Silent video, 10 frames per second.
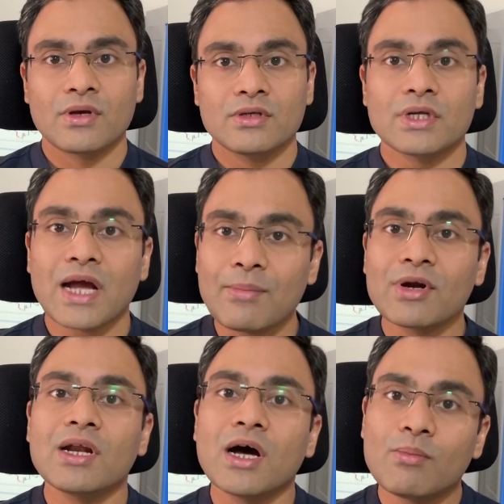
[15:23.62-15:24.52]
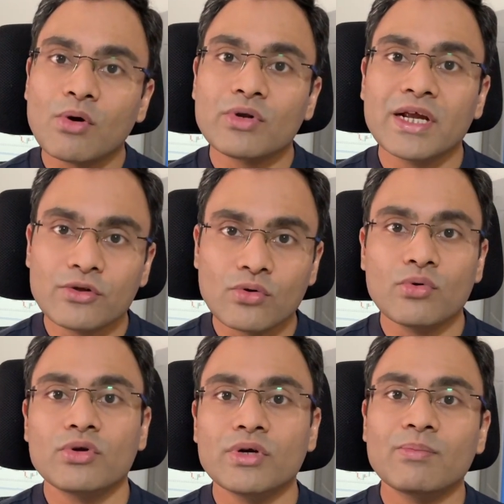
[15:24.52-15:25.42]
The capital amount that you're
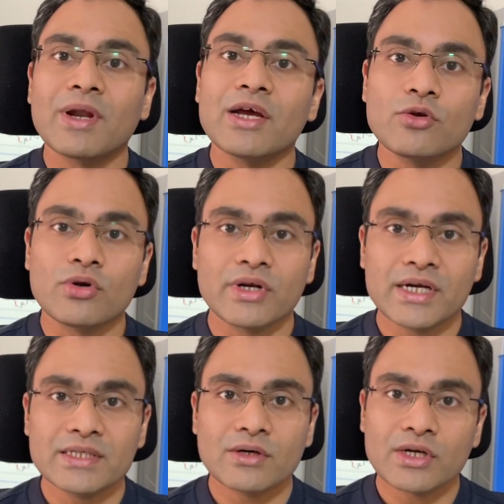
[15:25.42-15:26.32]
going to deploy in your trades,